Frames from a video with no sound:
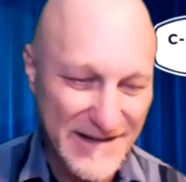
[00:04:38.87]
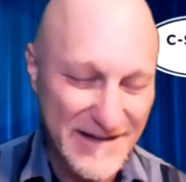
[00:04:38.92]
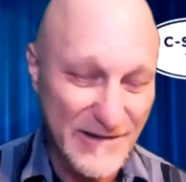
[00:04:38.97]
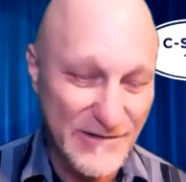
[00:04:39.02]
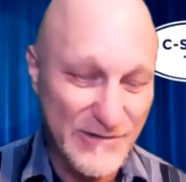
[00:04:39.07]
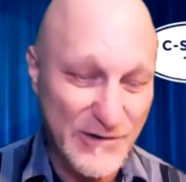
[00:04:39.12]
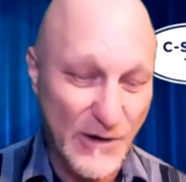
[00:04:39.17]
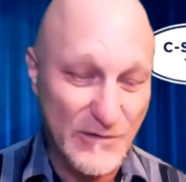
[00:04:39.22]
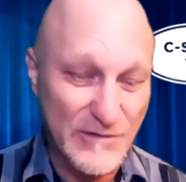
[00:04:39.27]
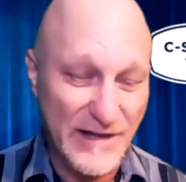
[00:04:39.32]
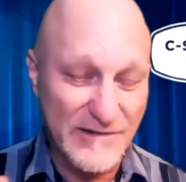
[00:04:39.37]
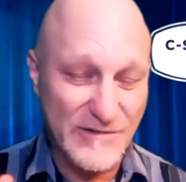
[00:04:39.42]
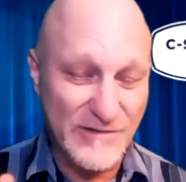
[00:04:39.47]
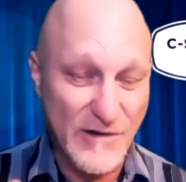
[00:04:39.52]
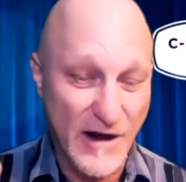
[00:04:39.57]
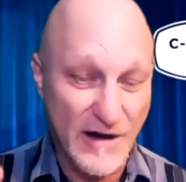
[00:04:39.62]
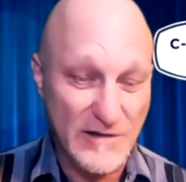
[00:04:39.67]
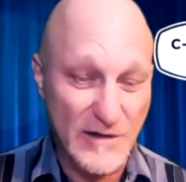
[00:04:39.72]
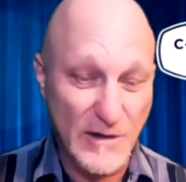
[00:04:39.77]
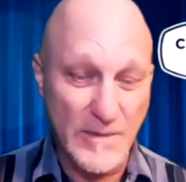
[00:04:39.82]
So let's
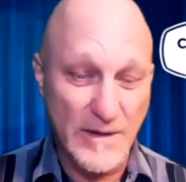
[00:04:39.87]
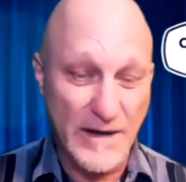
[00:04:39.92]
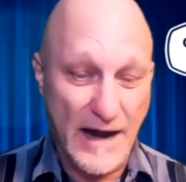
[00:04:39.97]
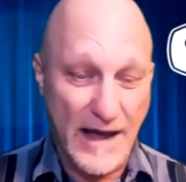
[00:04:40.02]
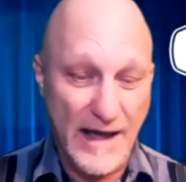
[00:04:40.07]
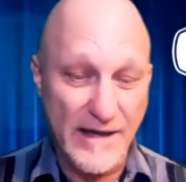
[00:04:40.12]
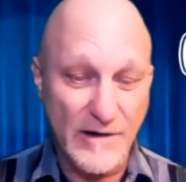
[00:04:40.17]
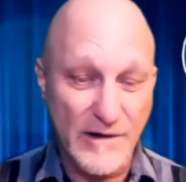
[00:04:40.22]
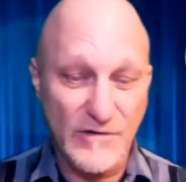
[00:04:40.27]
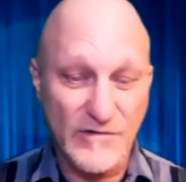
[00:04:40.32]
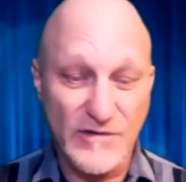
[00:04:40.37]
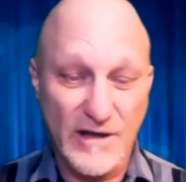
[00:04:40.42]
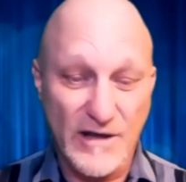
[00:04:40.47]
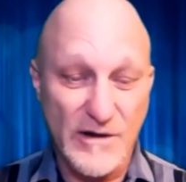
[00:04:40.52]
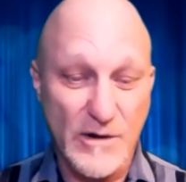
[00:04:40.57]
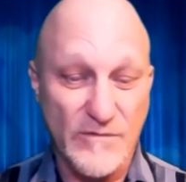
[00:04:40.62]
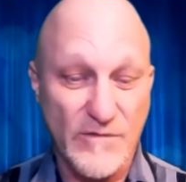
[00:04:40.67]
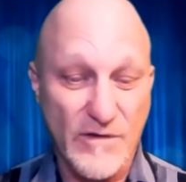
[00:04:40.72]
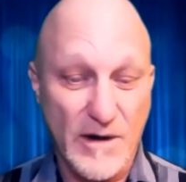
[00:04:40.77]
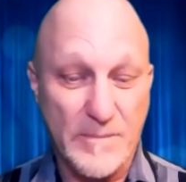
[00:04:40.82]
talk a little bit. I
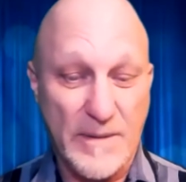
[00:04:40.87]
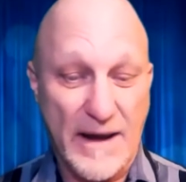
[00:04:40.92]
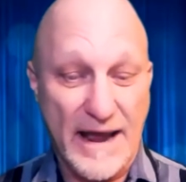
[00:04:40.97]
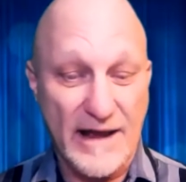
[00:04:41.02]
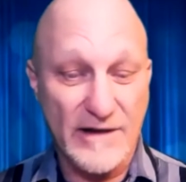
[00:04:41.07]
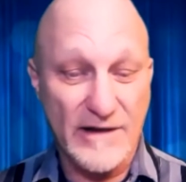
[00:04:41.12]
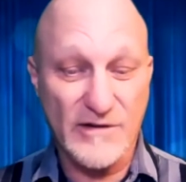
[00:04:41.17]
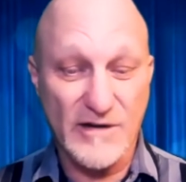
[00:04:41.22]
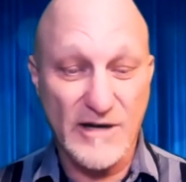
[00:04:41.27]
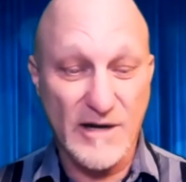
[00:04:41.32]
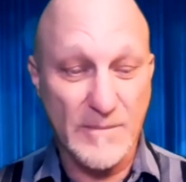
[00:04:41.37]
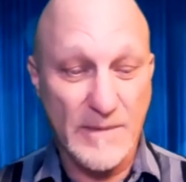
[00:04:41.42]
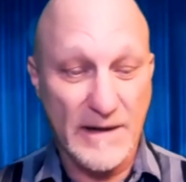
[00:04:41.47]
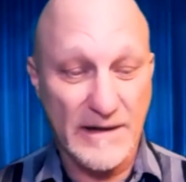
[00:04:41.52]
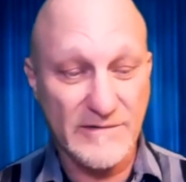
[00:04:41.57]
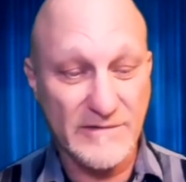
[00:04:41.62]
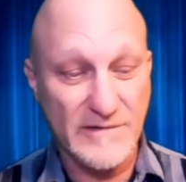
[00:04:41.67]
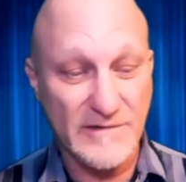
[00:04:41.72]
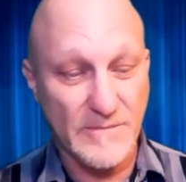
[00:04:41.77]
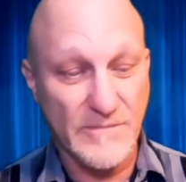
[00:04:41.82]
understand you're very passionate
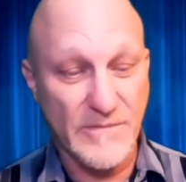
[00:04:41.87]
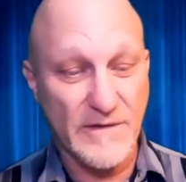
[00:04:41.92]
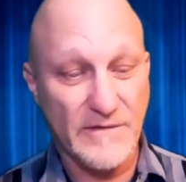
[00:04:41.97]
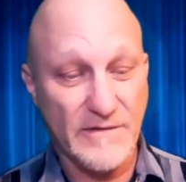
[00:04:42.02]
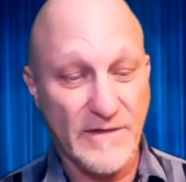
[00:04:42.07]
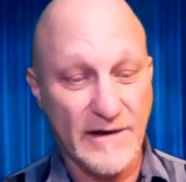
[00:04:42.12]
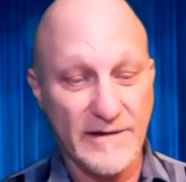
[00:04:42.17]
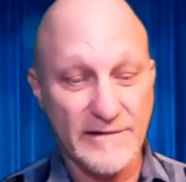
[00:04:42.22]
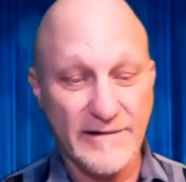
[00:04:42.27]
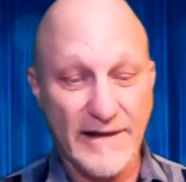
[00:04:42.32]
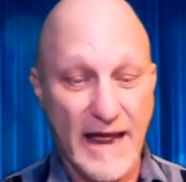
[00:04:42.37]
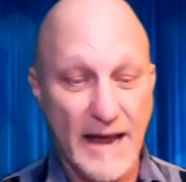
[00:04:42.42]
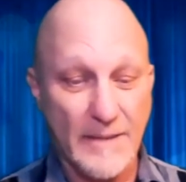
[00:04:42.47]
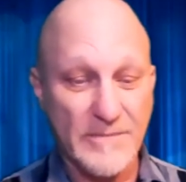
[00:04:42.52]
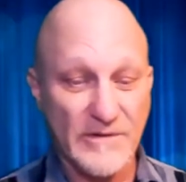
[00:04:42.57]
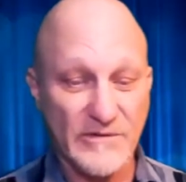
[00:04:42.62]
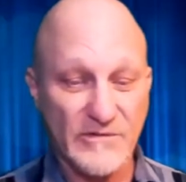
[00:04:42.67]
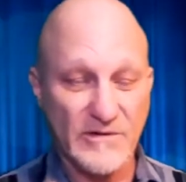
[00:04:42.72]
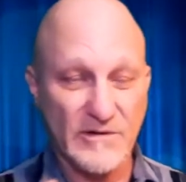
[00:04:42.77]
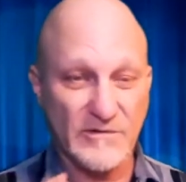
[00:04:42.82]
about something that has
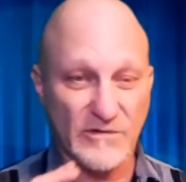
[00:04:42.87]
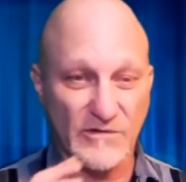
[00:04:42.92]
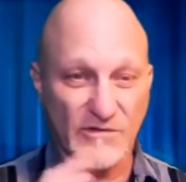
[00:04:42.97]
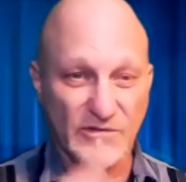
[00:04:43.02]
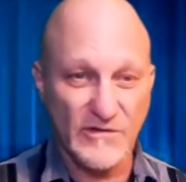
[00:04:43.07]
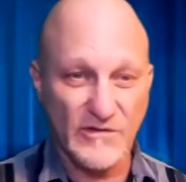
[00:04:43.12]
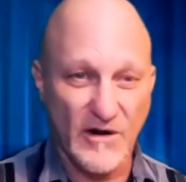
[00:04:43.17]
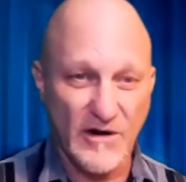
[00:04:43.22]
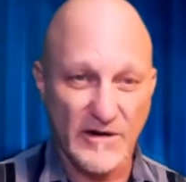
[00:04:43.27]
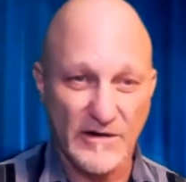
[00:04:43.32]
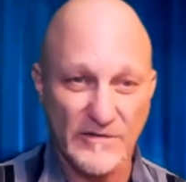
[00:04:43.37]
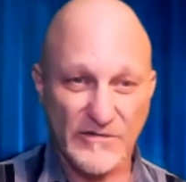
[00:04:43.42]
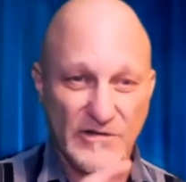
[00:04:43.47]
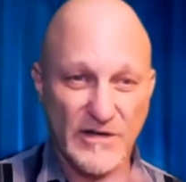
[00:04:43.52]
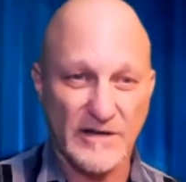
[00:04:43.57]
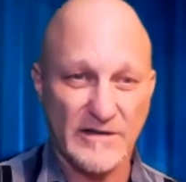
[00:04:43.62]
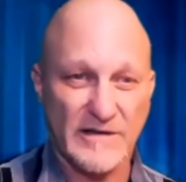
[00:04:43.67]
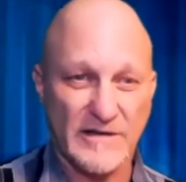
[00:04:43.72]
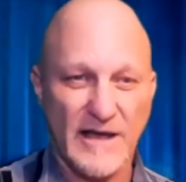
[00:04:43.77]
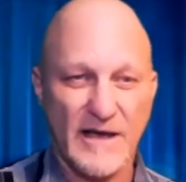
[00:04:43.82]
happened since the start of
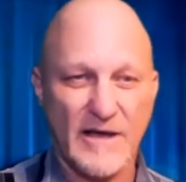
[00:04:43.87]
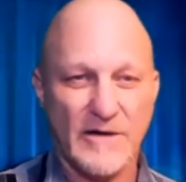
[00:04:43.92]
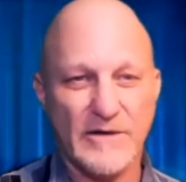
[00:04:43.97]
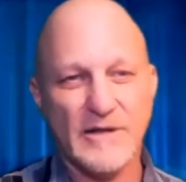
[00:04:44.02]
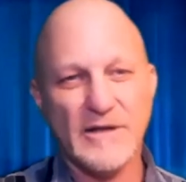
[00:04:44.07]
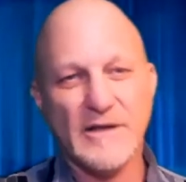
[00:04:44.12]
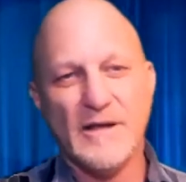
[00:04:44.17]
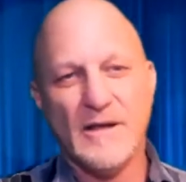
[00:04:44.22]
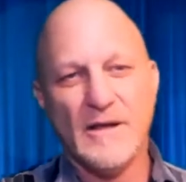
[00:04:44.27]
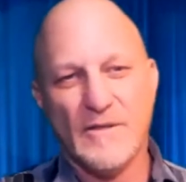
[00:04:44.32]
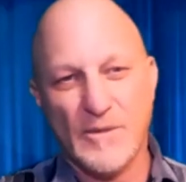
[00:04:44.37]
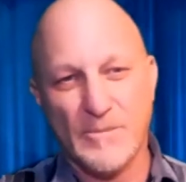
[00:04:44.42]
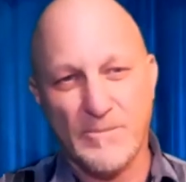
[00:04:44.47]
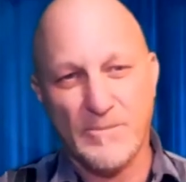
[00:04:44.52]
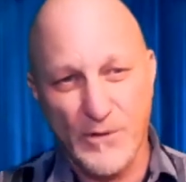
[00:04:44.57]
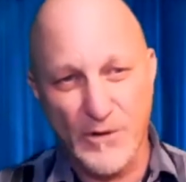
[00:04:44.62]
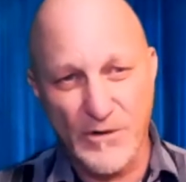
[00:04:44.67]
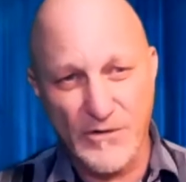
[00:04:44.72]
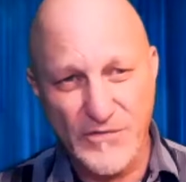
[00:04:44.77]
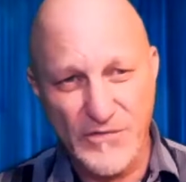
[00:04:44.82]
shutdown, the
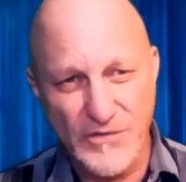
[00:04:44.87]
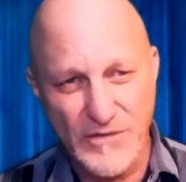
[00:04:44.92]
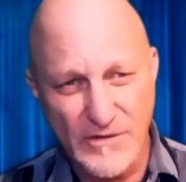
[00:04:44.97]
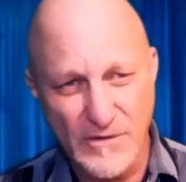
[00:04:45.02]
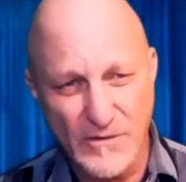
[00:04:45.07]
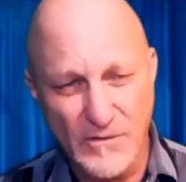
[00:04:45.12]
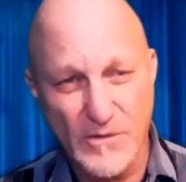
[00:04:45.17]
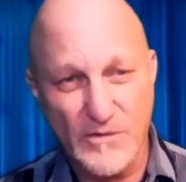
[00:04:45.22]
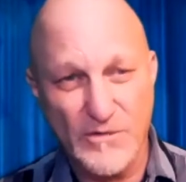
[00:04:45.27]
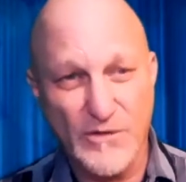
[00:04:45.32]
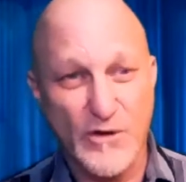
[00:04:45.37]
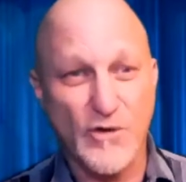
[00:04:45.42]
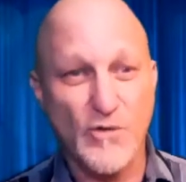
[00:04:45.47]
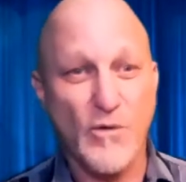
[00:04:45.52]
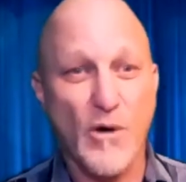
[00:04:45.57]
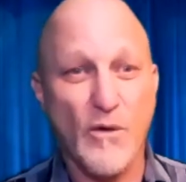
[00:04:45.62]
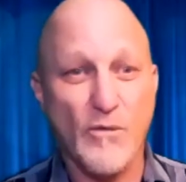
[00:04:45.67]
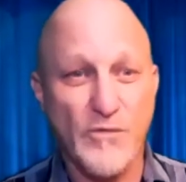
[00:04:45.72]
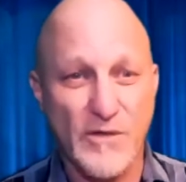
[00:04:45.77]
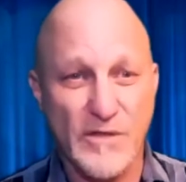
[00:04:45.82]
birth or the
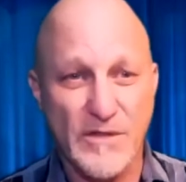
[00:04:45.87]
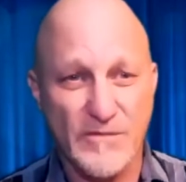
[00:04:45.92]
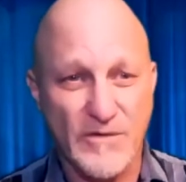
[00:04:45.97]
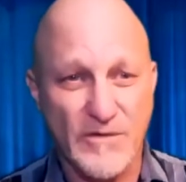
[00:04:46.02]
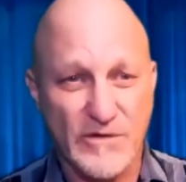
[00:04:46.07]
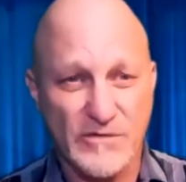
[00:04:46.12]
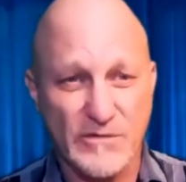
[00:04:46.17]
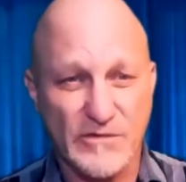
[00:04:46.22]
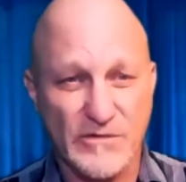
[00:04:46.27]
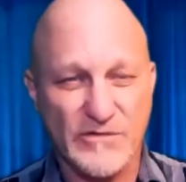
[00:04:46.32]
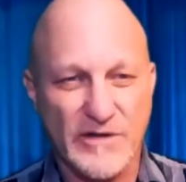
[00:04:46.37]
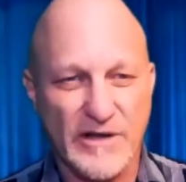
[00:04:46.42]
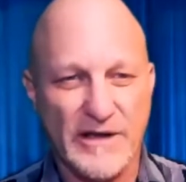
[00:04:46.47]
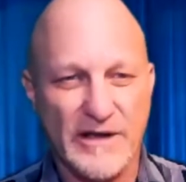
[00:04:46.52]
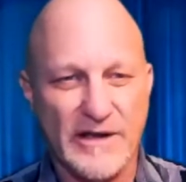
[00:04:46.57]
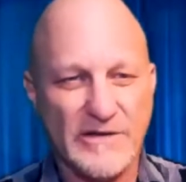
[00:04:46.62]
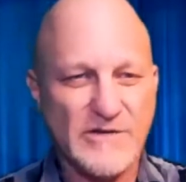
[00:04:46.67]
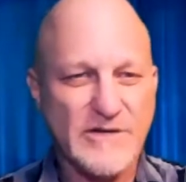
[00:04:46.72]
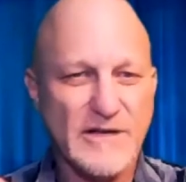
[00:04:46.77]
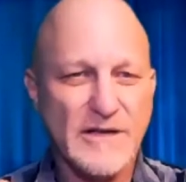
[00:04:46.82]
growth of the virtual
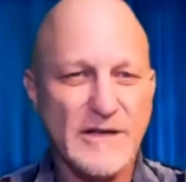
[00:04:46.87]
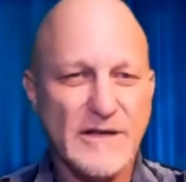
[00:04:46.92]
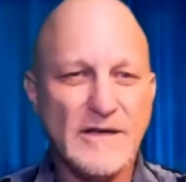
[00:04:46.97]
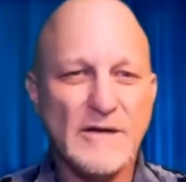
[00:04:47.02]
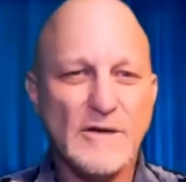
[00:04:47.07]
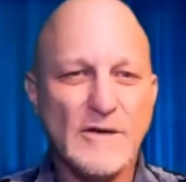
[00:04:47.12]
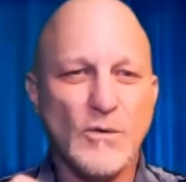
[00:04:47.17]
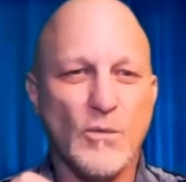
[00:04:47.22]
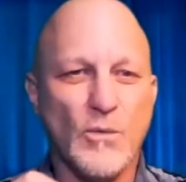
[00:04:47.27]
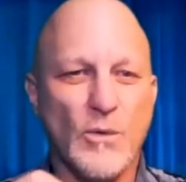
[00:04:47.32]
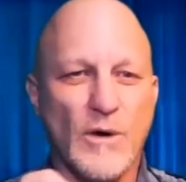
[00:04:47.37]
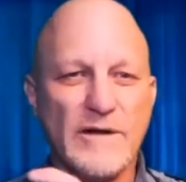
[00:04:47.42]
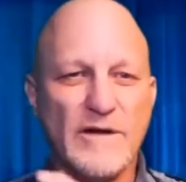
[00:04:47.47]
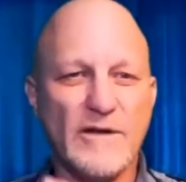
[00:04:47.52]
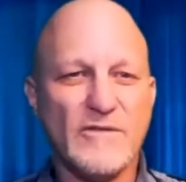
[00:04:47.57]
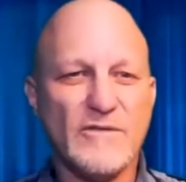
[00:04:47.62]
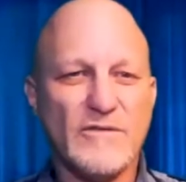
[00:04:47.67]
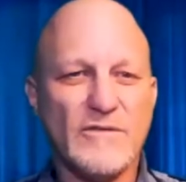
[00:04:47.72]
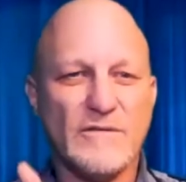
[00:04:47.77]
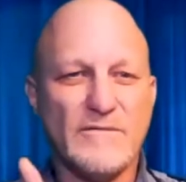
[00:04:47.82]
stage. What
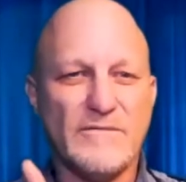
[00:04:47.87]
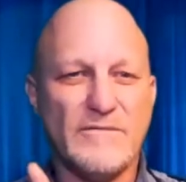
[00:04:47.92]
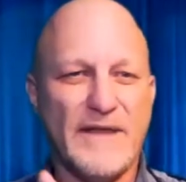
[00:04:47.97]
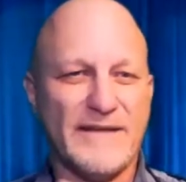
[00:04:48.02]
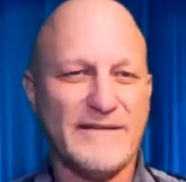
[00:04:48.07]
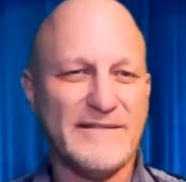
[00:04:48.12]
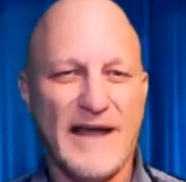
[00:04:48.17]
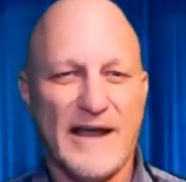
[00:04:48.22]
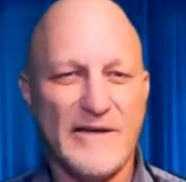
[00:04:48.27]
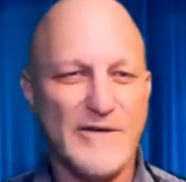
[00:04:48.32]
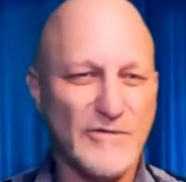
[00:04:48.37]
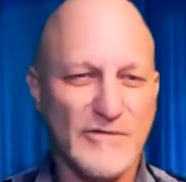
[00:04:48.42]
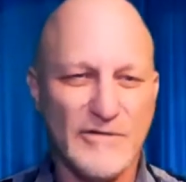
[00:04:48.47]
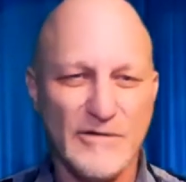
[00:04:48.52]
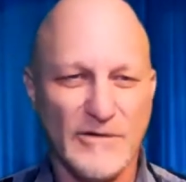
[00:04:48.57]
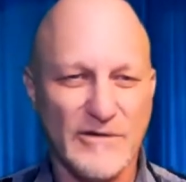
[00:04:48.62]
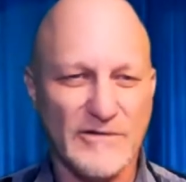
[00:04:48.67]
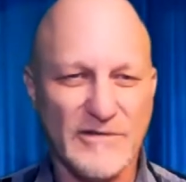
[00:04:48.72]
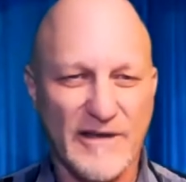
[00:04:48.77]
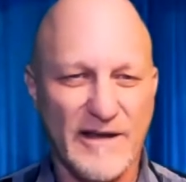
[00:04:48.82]
is that's got you
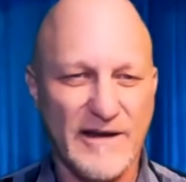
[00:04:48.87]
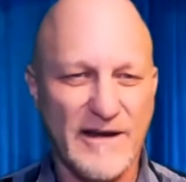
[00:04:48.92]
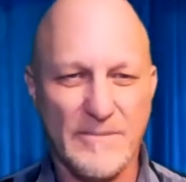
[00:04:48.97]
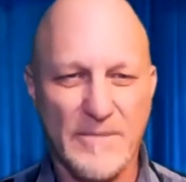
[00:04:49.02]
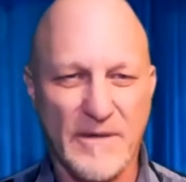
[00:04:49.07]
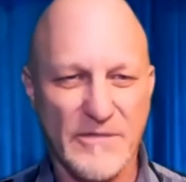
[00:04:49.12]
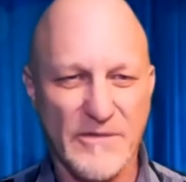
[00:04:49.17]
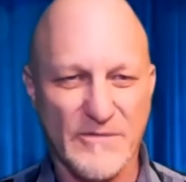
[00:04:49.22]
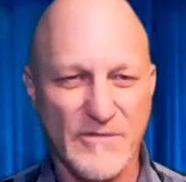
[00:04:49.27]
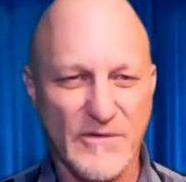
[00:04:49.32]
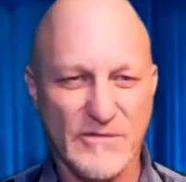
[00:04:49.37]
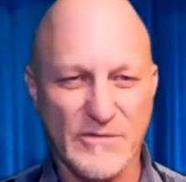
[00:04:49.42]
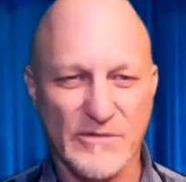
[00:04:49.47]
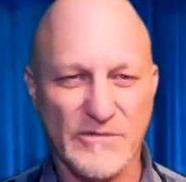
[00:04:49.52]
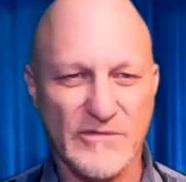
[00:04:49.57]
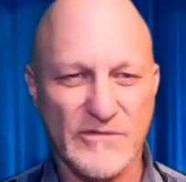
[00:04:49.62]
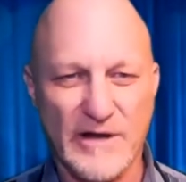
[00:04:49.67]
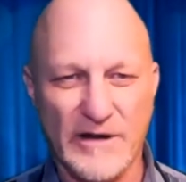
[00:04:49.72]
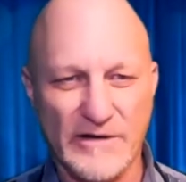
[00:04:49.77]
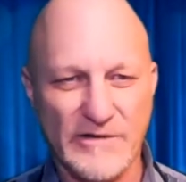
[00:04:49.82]
so excited about the virtual
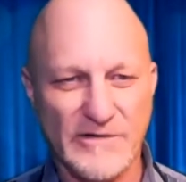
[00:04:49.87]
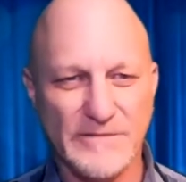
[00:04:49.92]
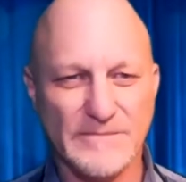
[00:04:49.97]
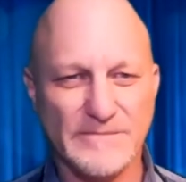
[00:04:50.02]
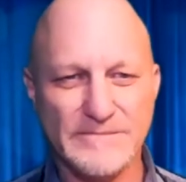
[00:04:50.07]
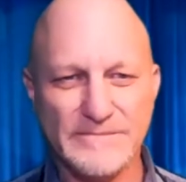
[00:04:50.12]
stage?